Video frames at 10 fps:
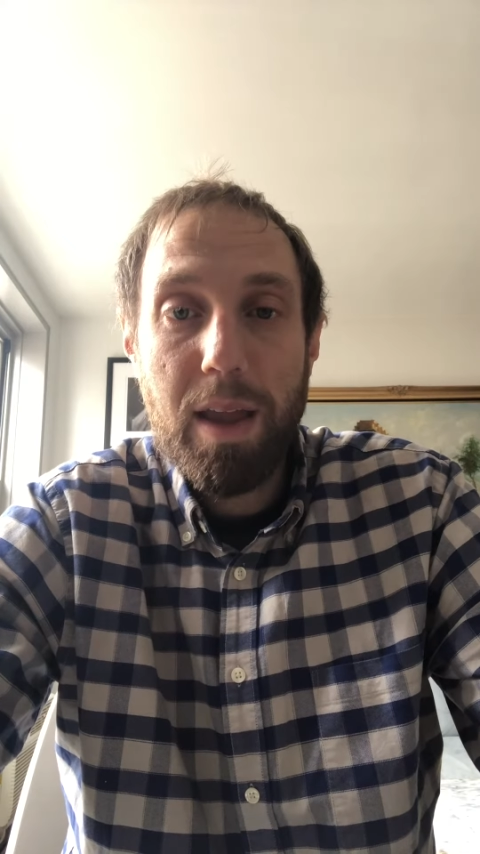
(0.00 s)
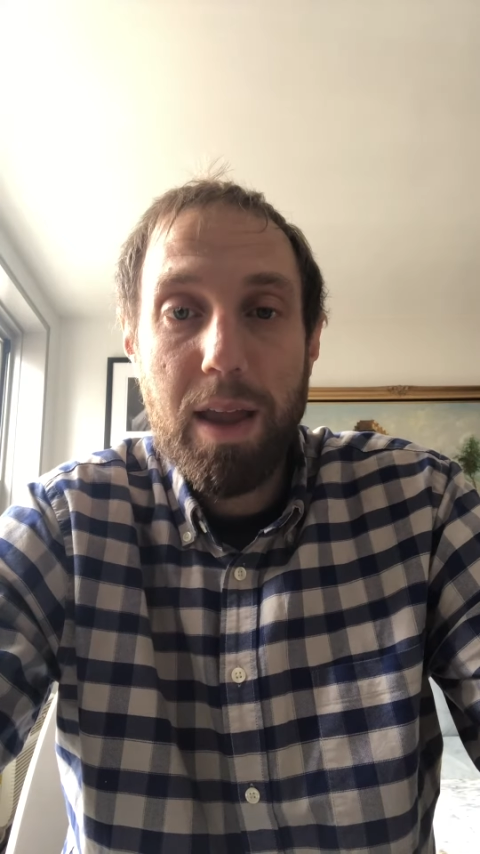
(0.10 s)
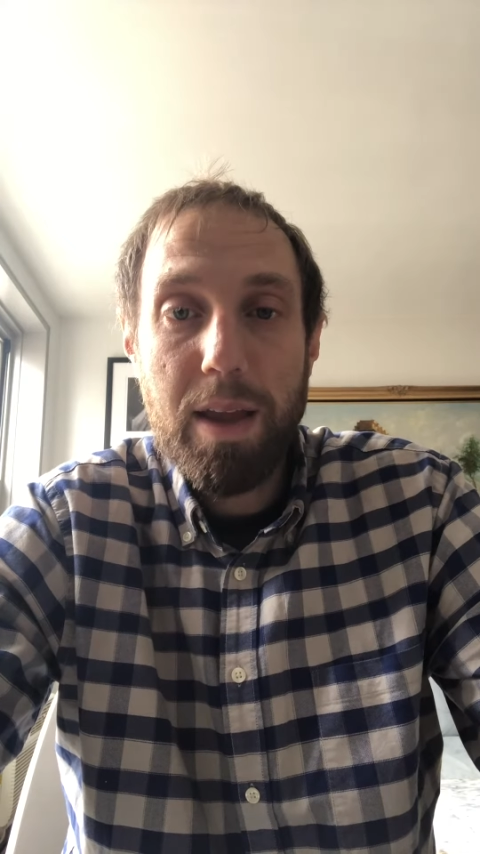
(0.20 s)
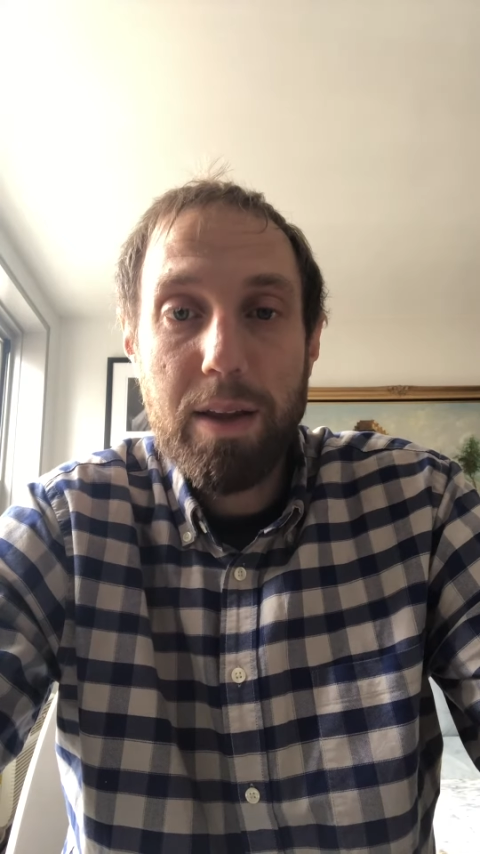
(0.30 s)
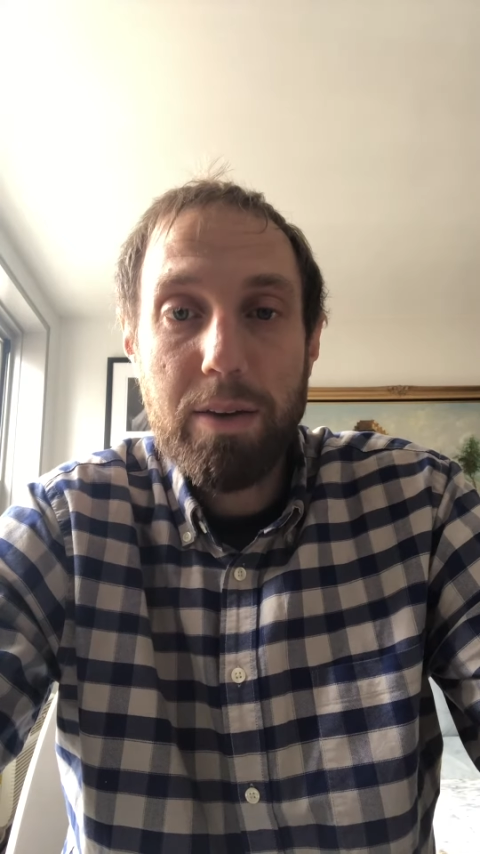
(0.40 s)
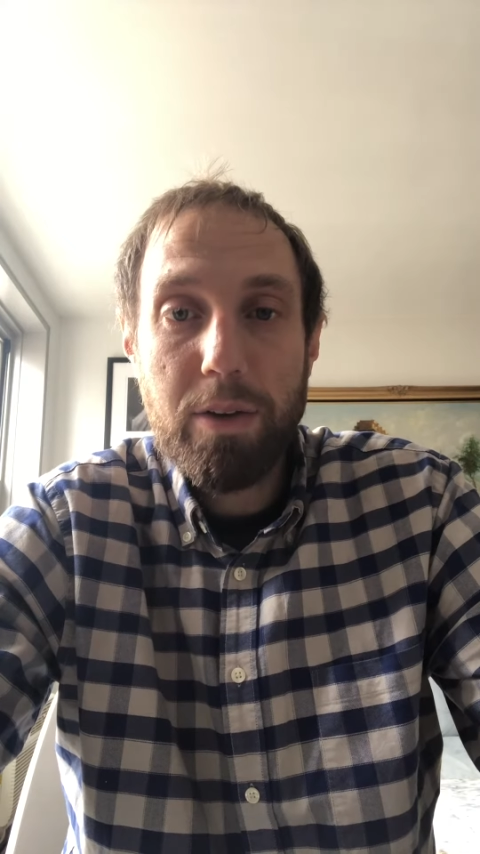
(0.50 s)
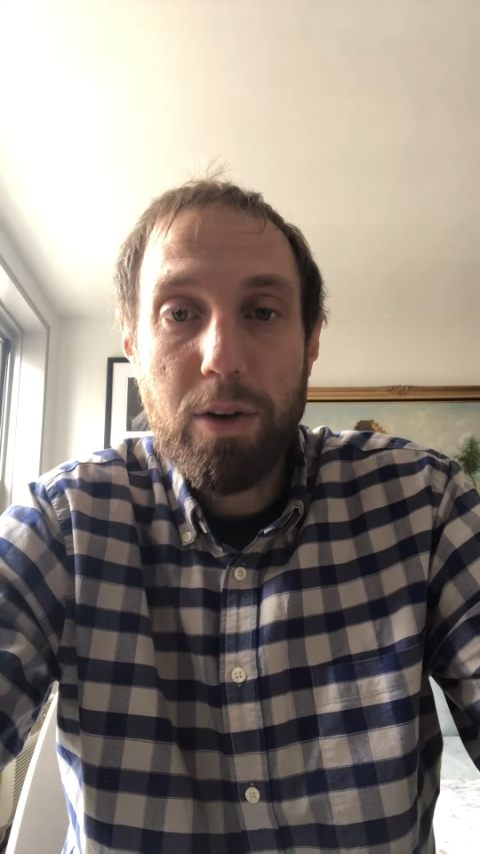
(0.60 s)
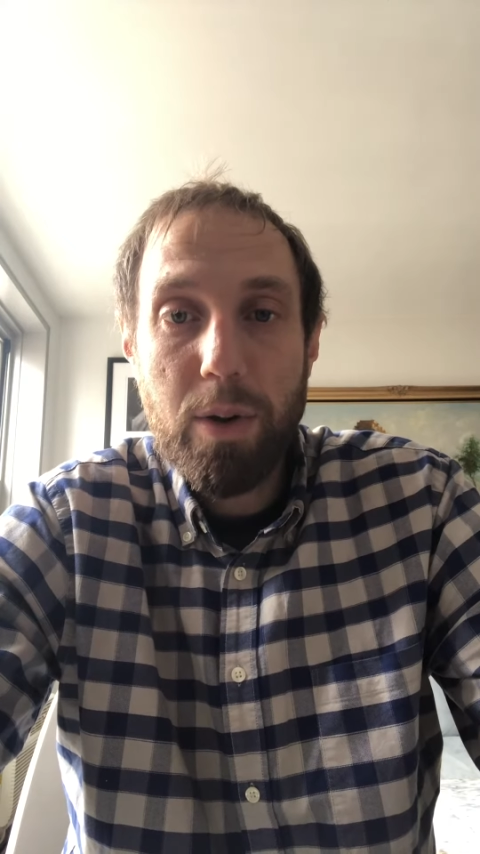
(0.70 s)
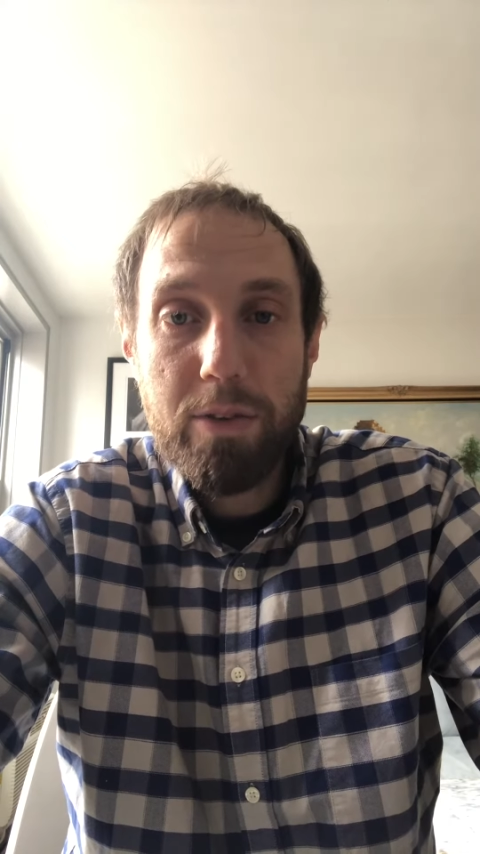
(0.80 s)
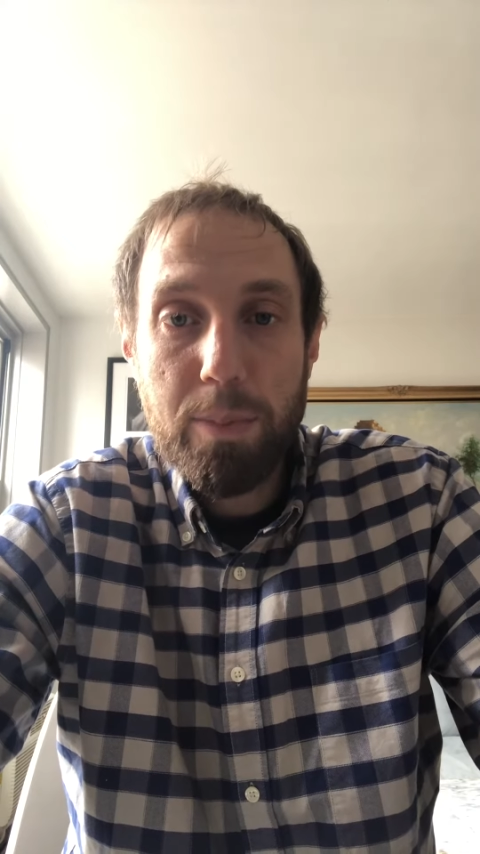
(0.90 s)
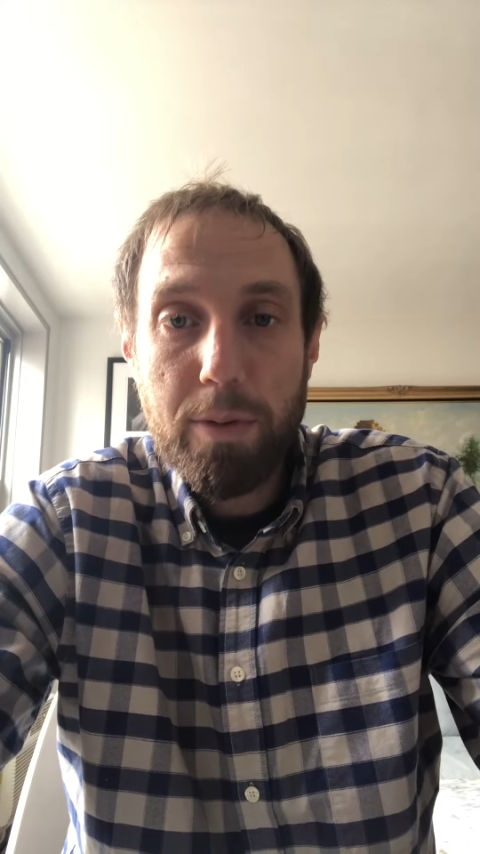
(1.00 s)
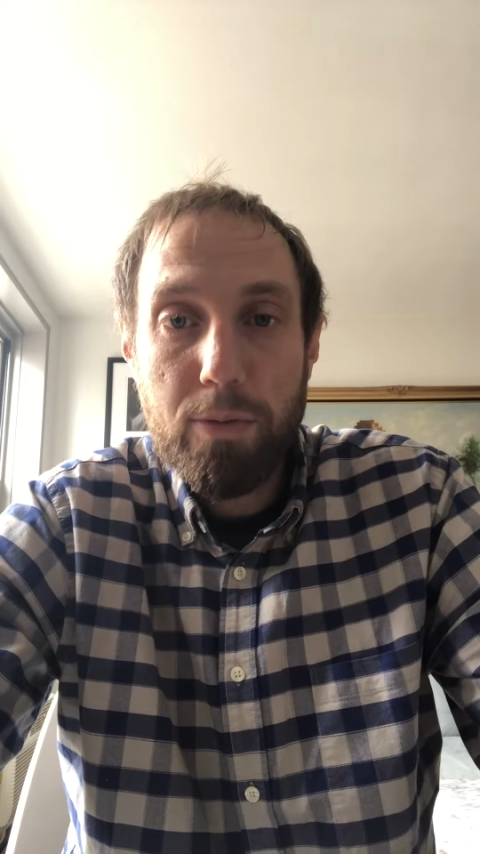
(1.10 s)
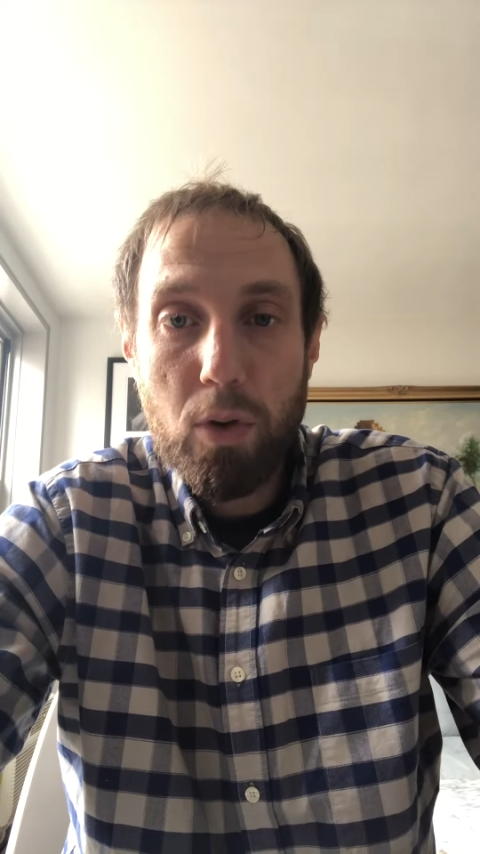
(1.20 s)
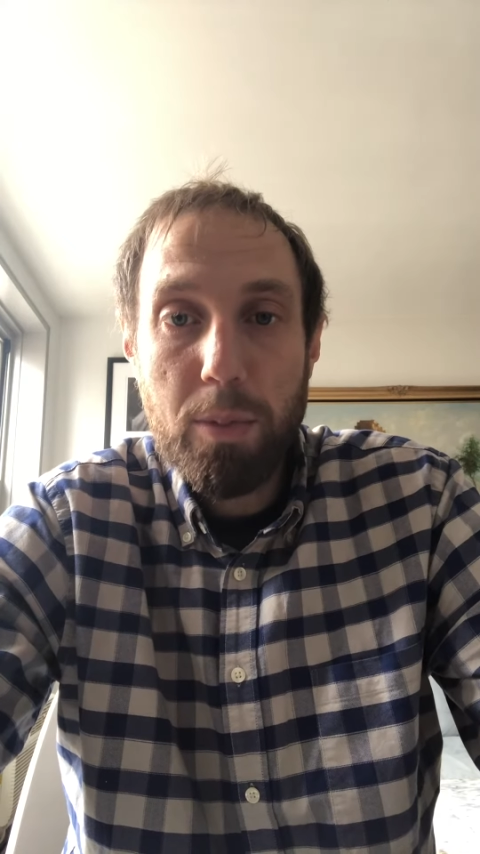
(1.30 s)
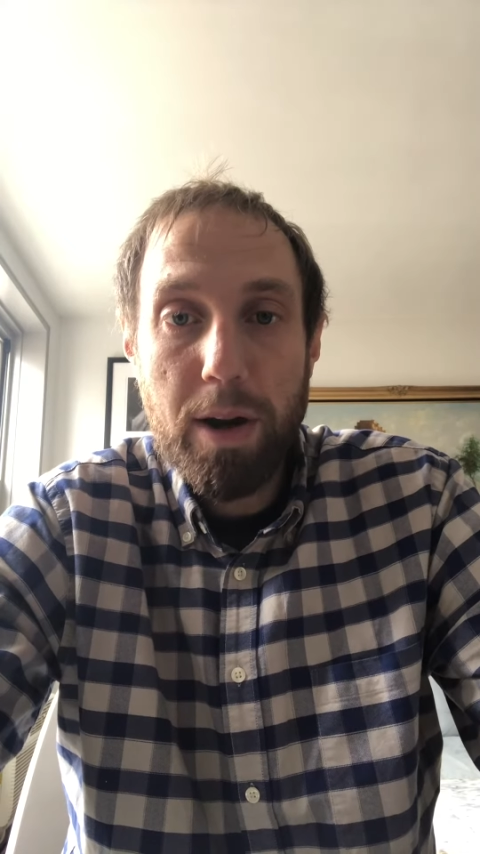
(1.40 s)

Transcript: And, you know, as a performer,